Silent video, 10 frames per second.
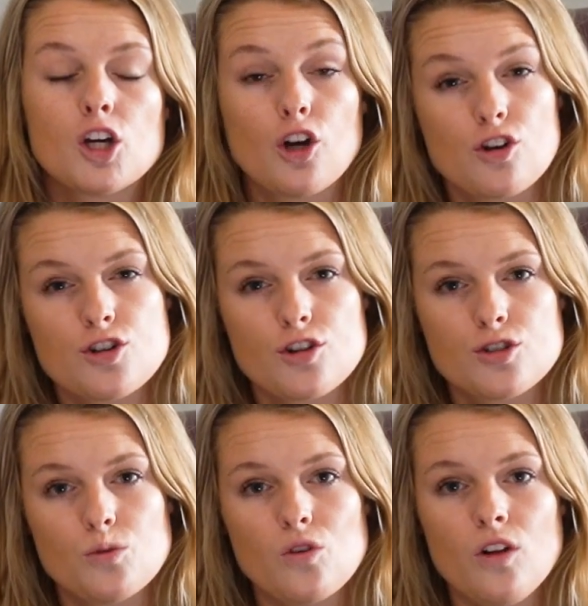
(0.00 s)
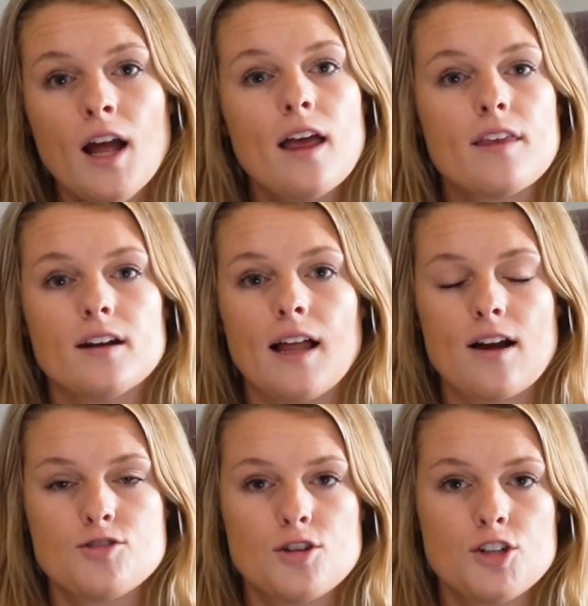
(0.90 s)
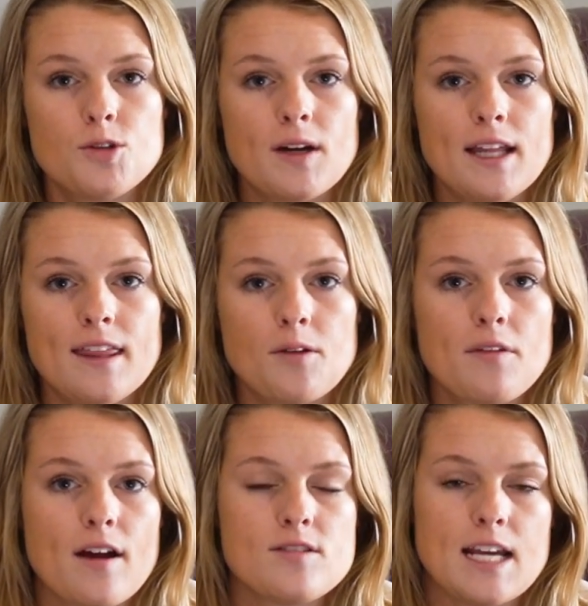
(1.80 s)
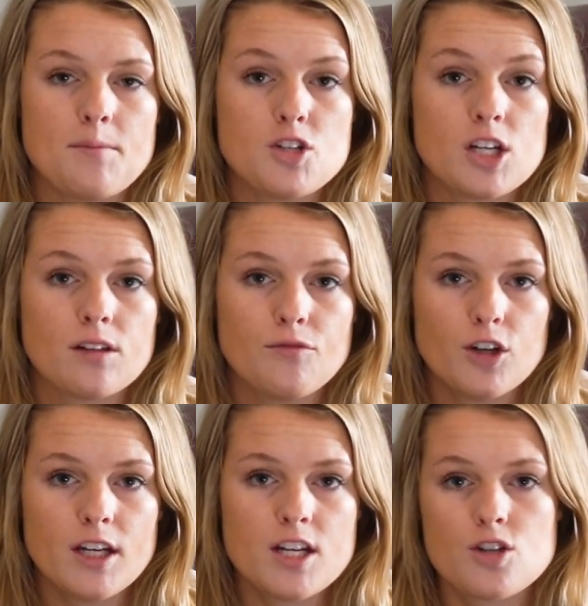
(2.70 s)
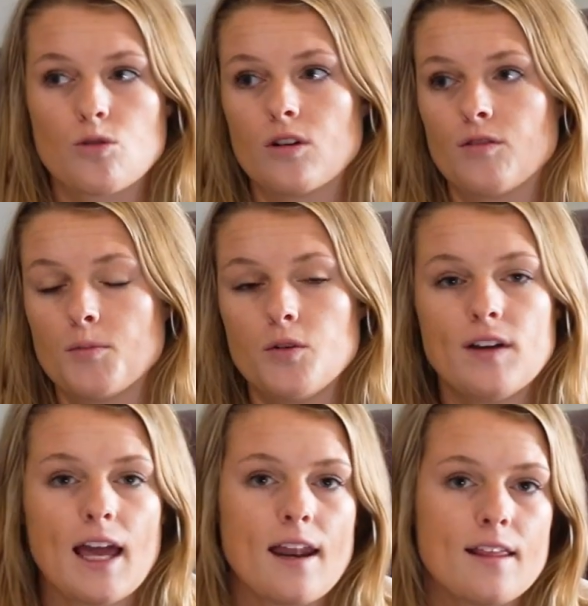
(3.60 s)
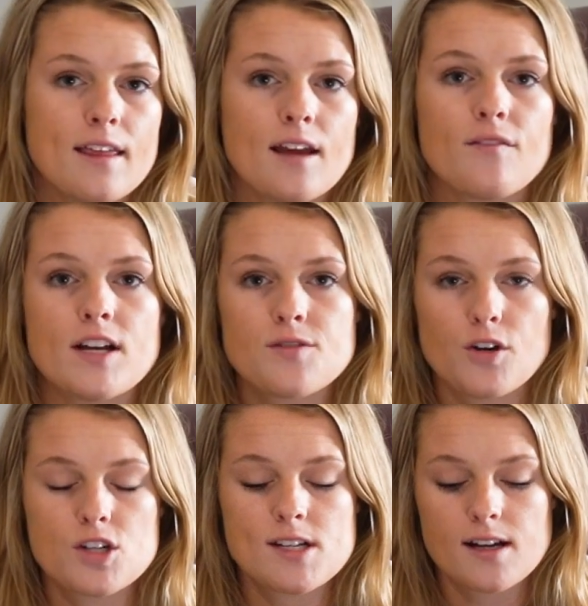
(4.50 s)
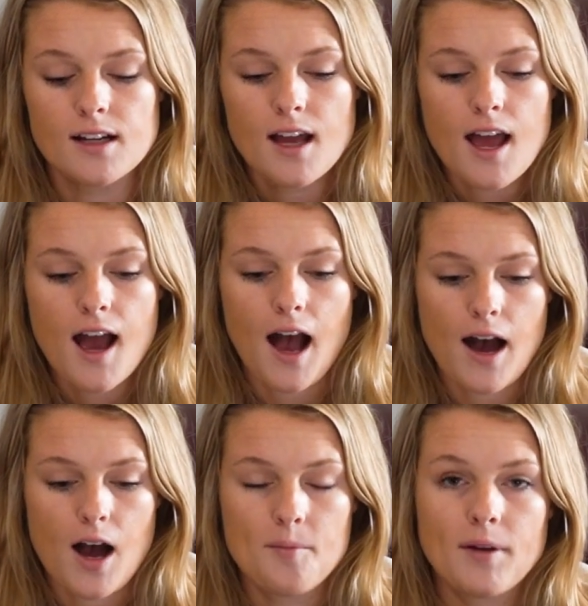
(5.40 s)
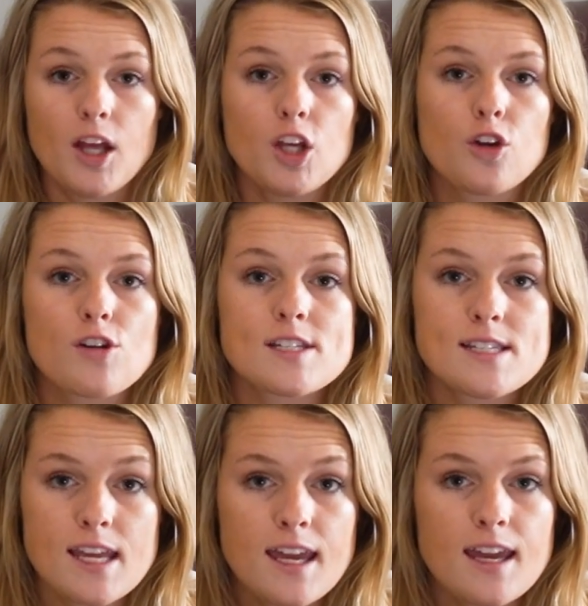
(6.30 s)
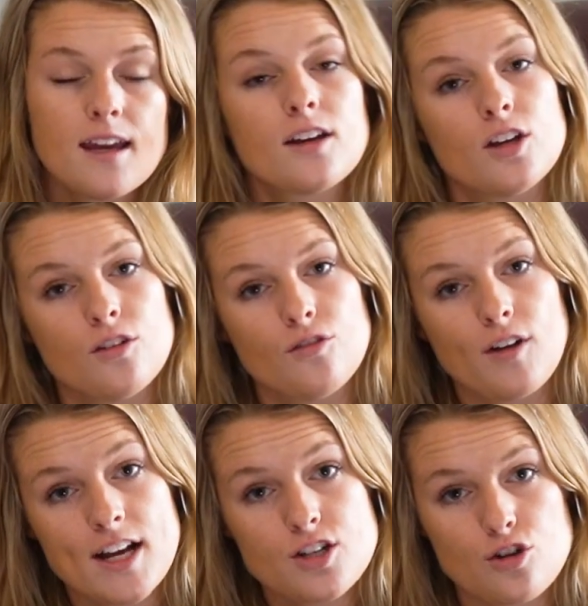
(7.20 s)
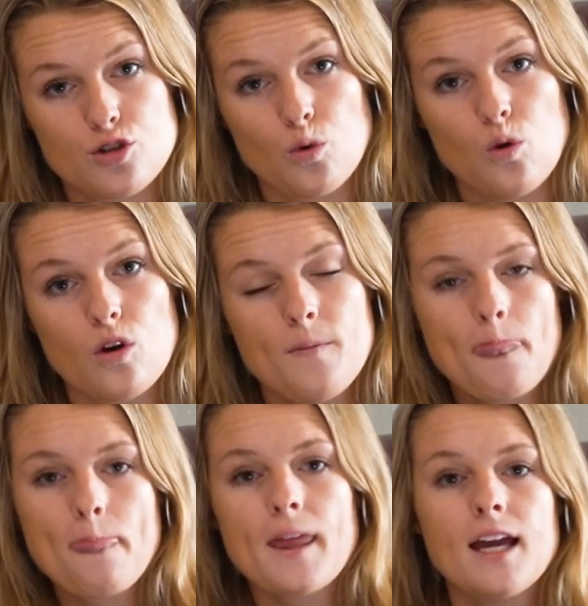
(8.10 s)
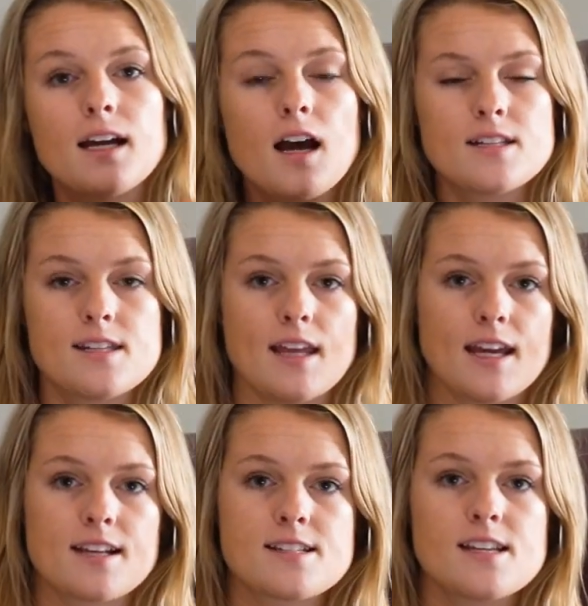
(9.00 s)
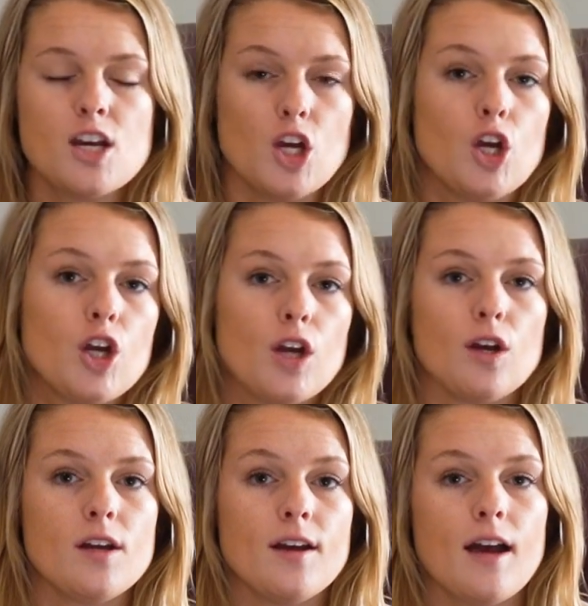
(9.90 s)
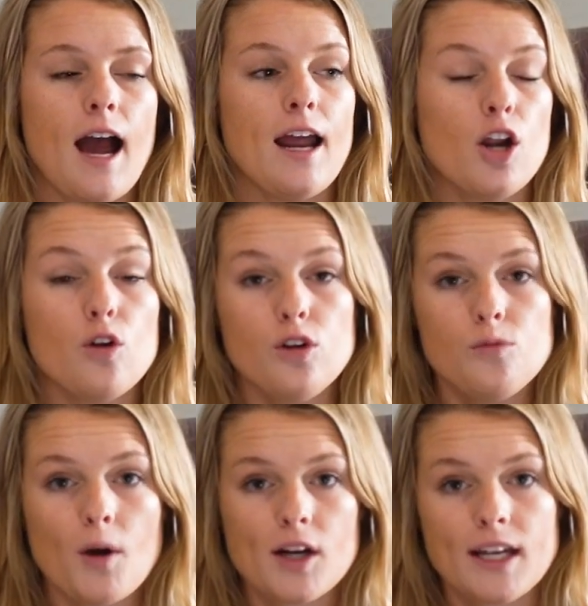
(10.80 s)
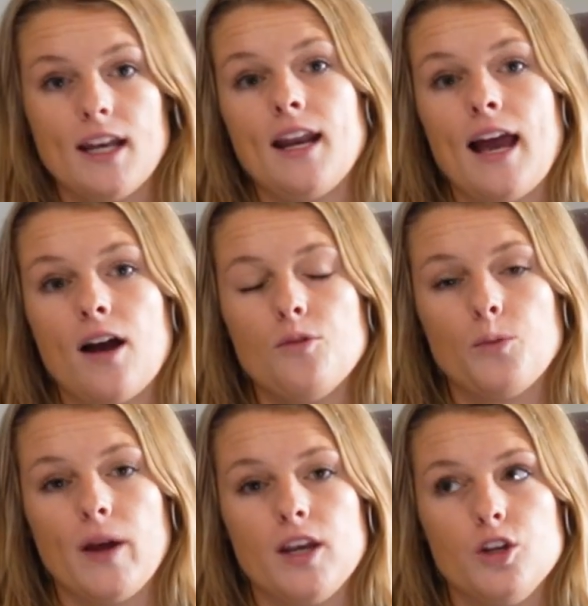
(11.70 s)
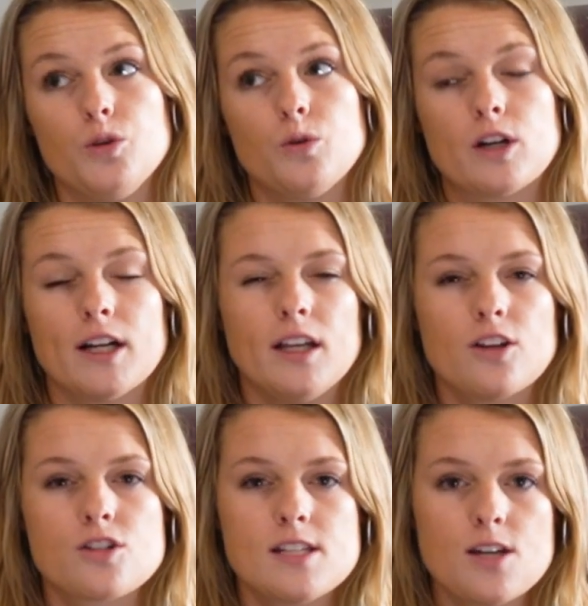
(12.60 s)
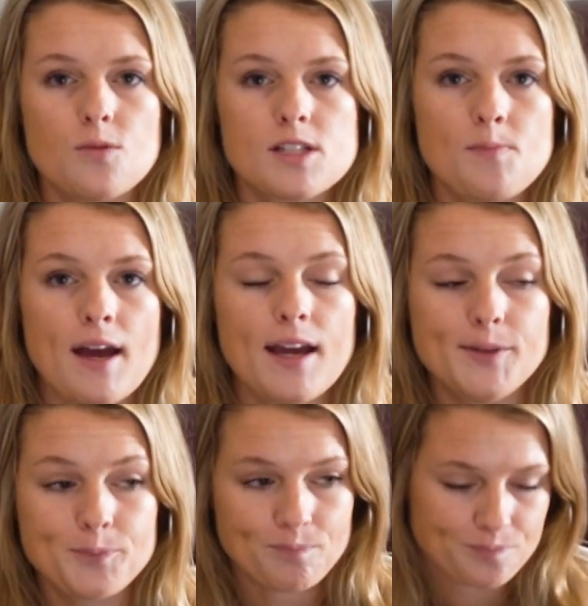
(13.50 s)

cursor tool that allows you to do anything without damaging the footage or removing anything, vice versa. Your C, razor tool, cuts things. I know you mark in and out when you are in your sequence bay,